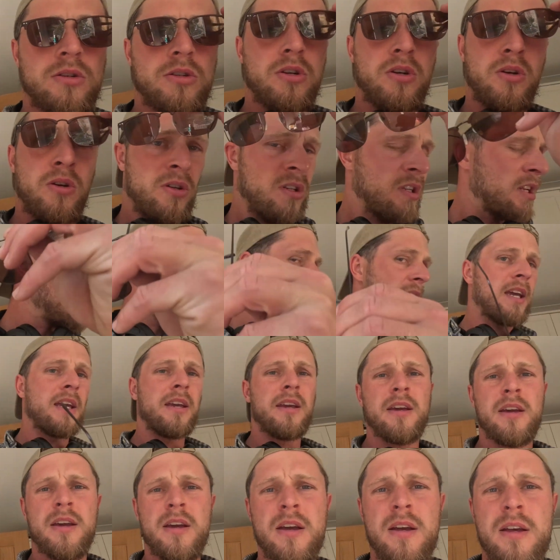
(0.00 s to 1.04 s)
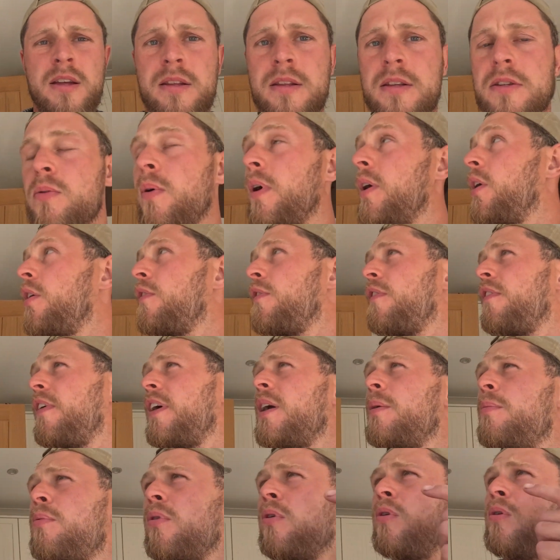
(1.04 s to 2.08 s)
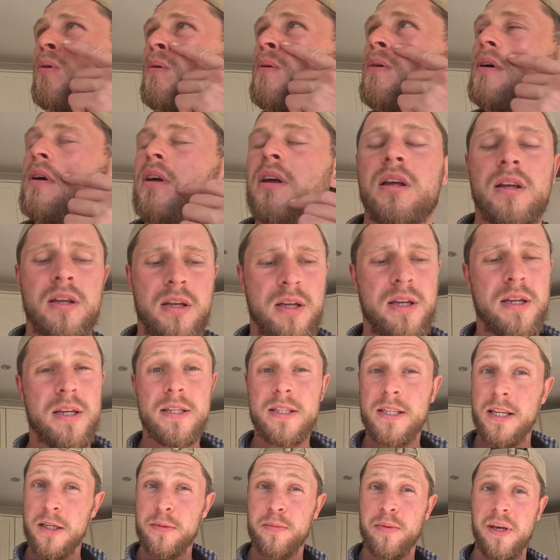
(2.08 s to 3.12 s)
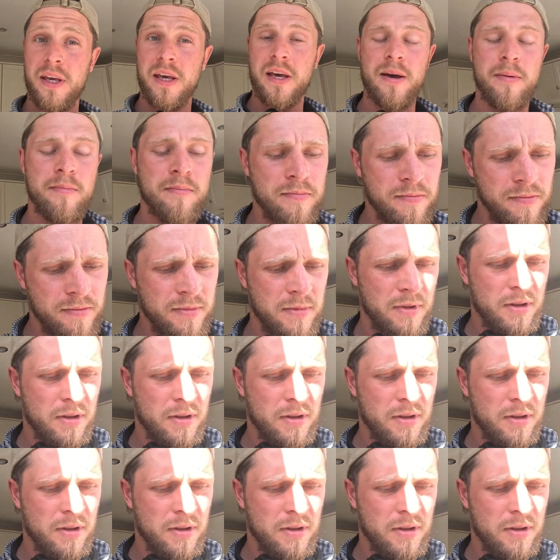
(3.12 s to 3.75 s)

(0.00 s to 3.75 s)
Tuesday, 29th of April, 6 p.m.